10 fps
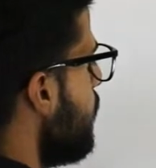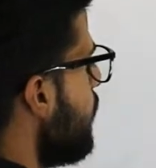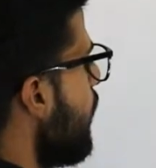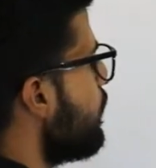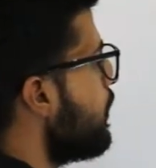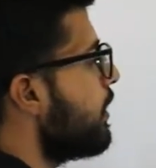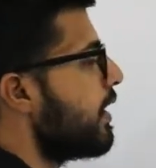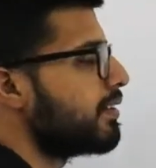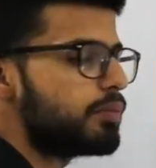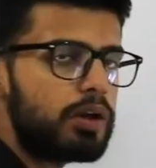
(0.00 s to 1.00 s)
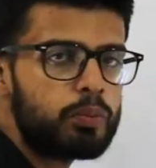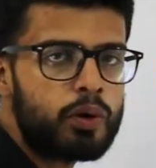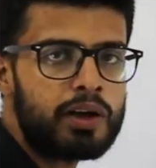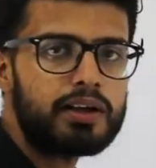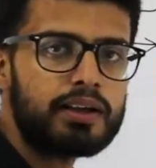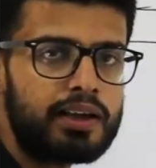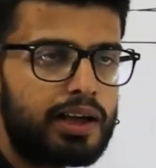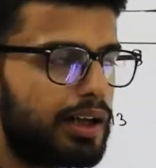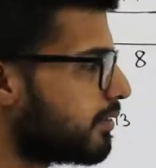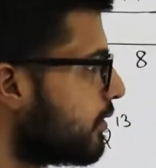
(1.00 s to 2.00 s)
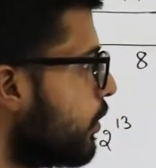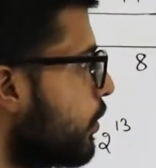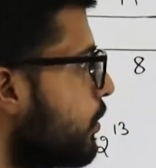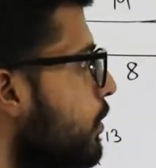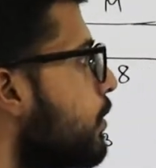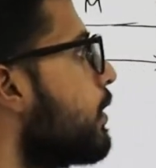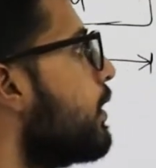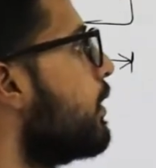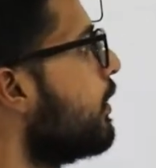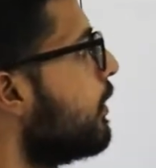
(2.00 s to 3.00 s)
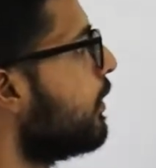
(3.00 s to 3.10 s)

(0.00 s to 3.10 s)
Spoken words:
bit after decimal point is 0. Okay.